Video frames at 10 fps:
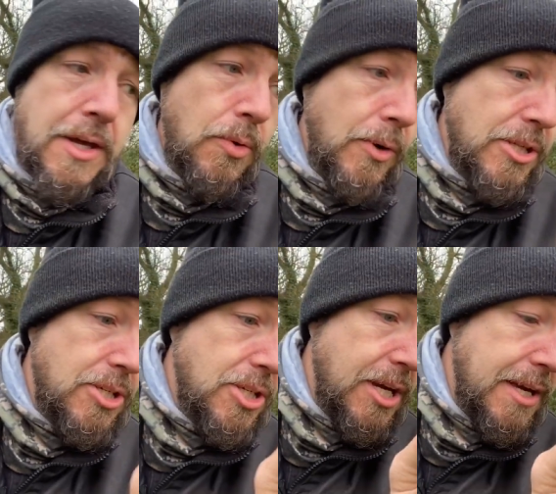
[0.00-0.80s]

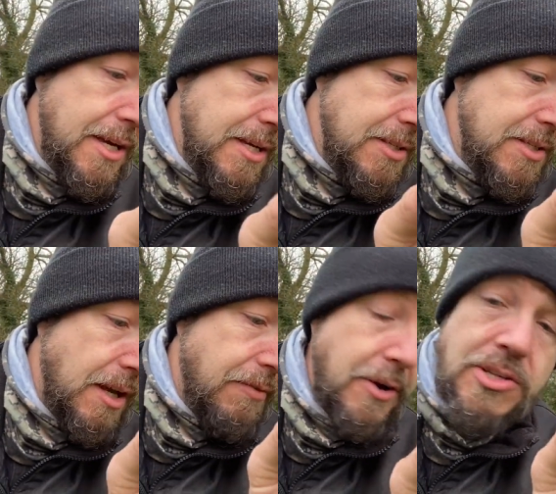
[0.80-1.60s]
which is a
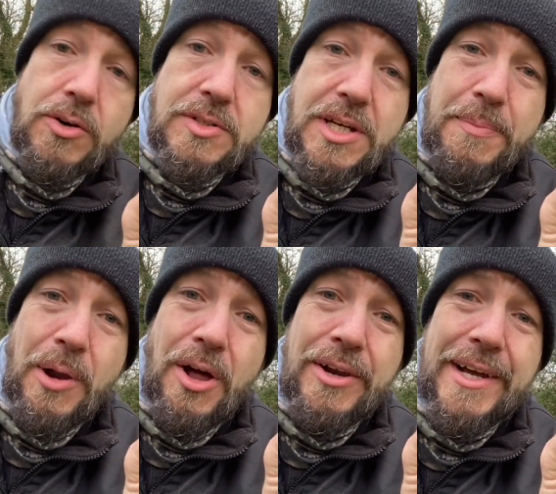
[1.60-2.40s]
very toxic
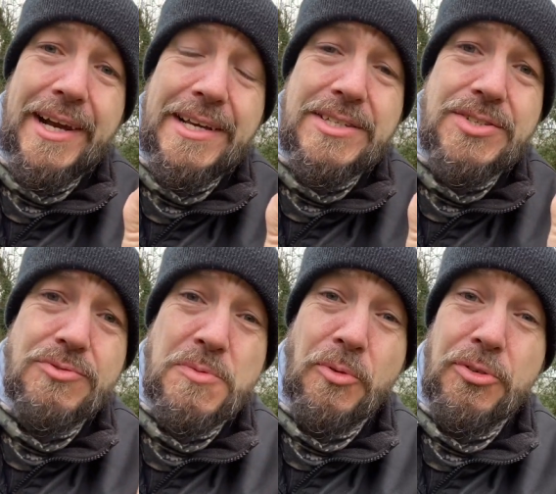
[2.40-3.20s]
plant, and it's
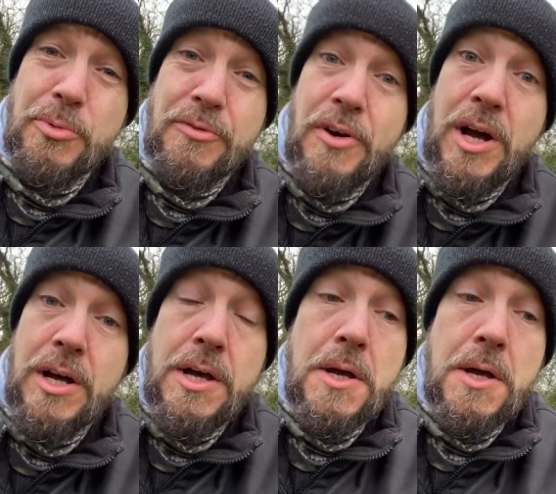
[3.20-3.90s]
responsible for